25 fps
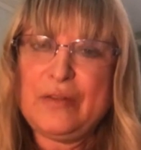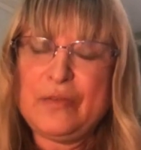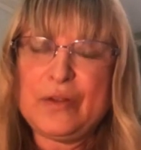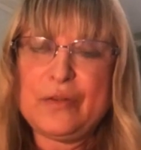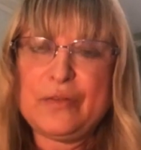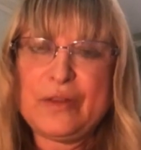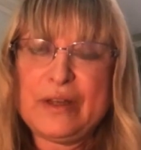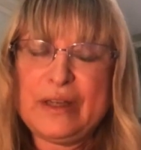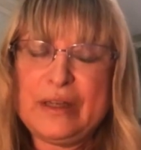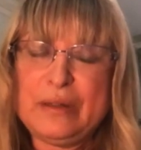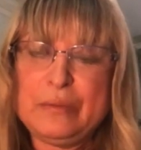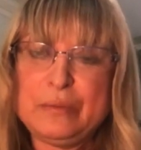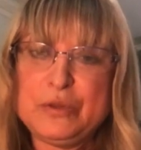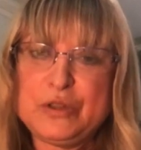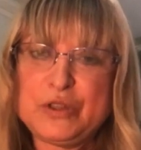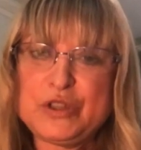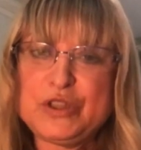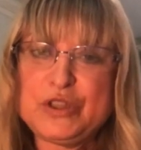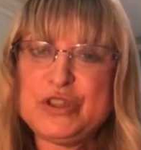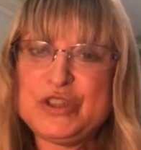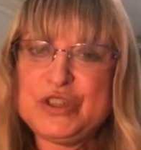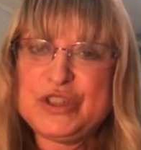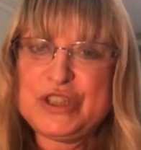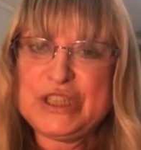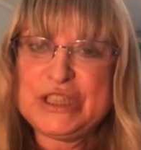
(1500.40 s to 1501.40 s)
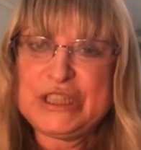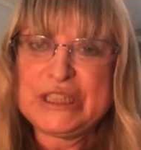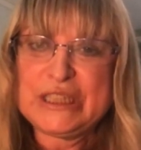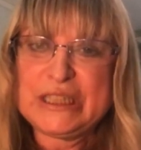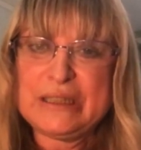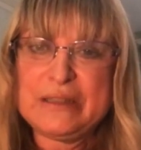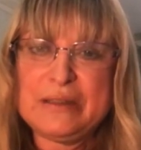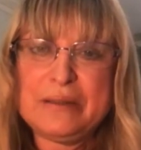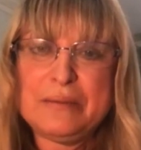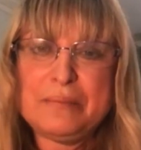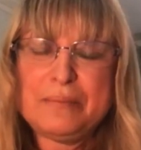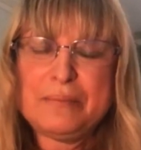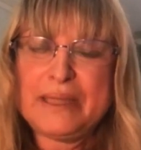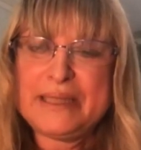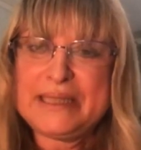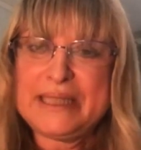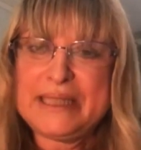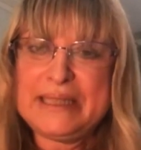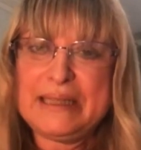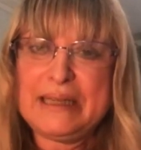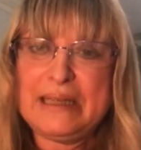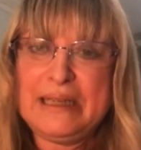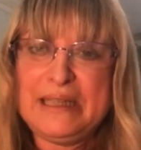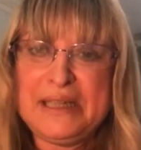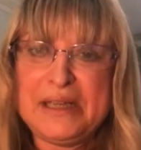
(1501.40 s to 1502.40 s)
that they would consider
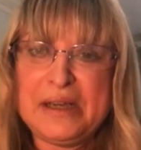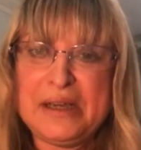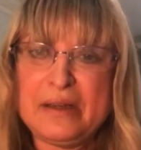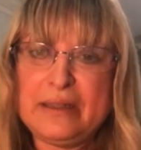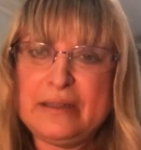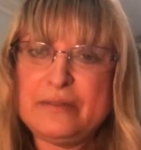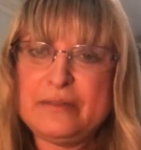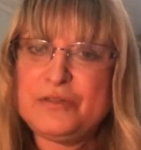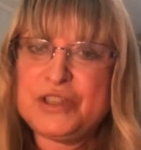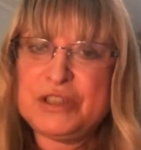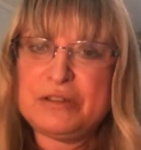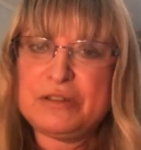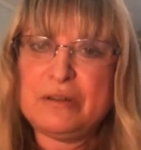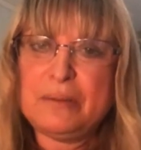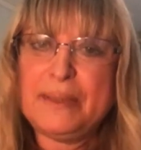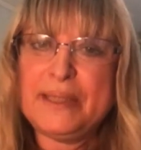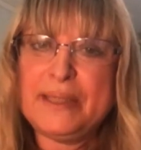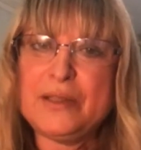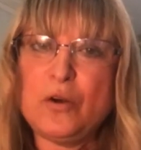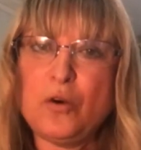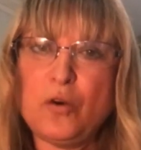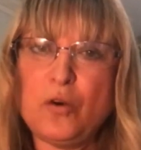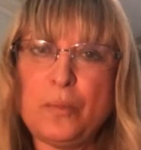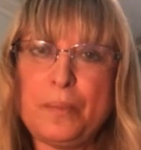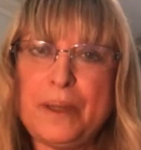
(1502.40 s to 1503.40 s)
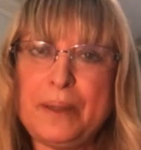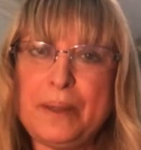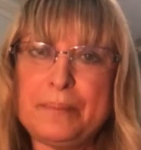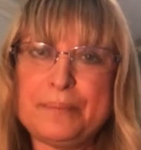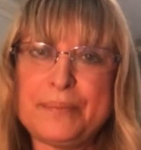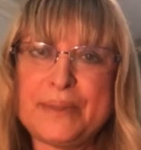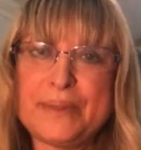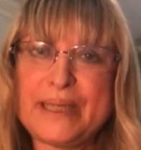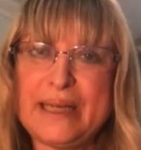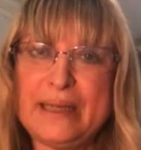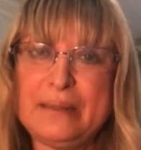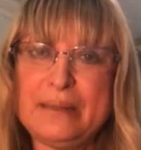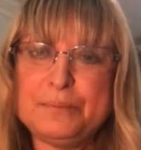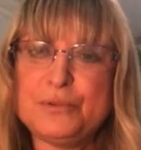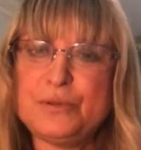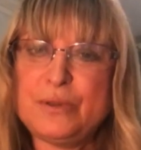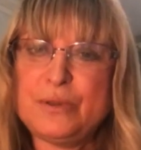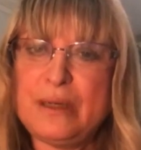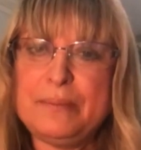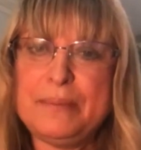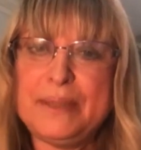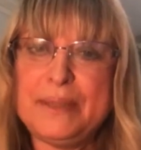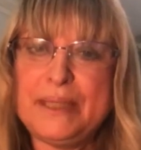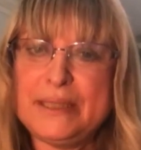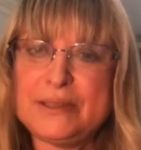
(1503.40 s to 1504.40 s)
making Aliyah if Jeremy Corbyn became
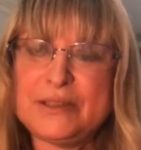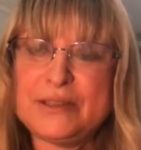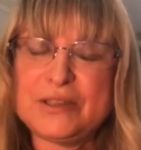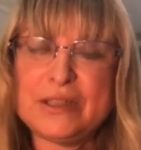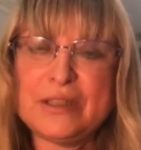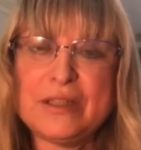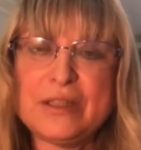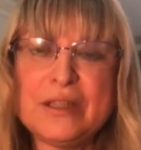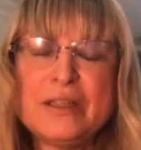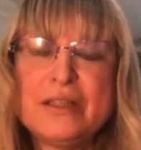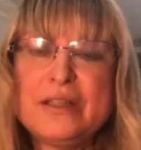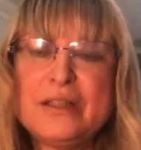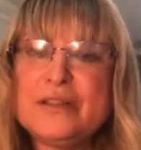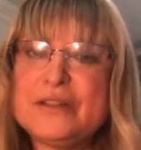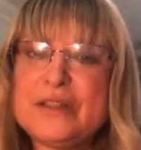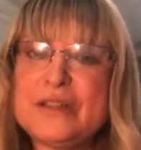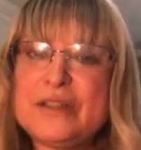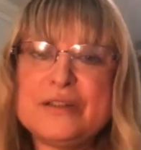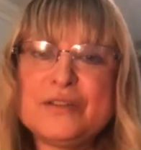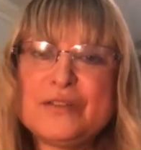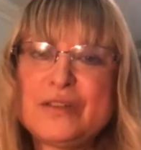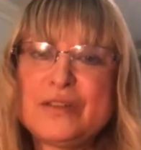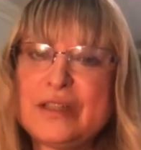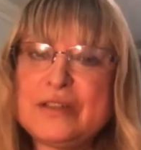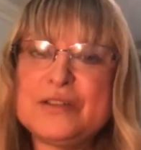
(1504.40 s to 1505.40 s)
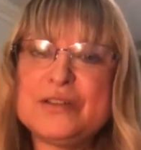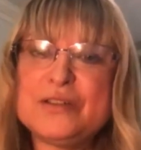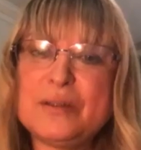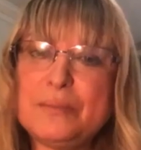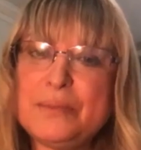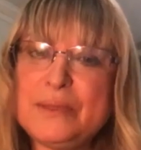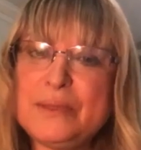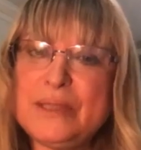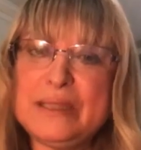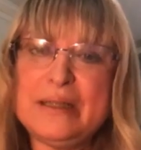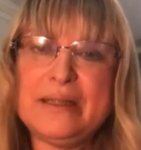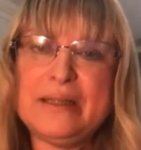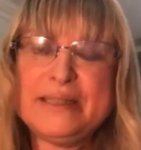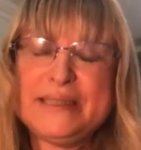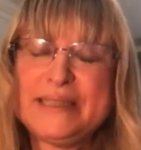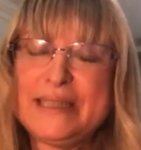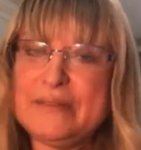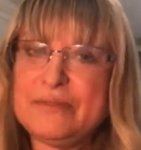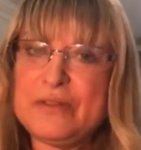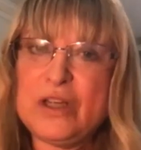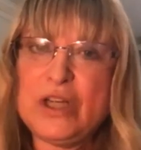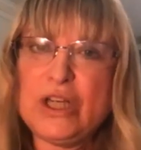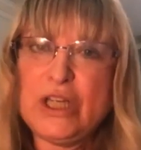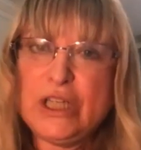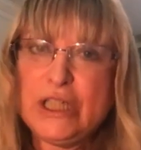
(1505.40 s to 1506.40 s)
Prime Minister, that's something I'd
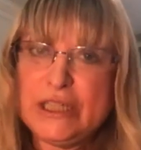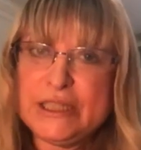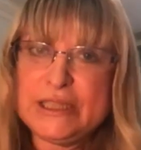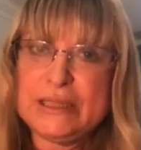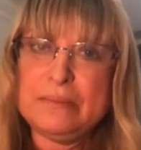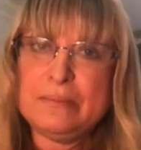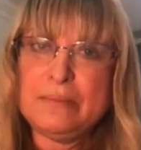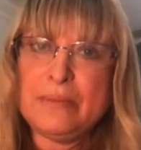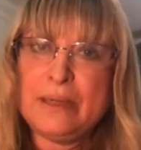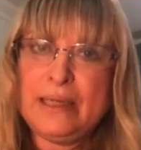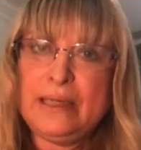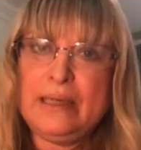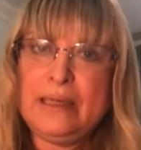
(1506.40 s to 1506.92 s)
never heard in my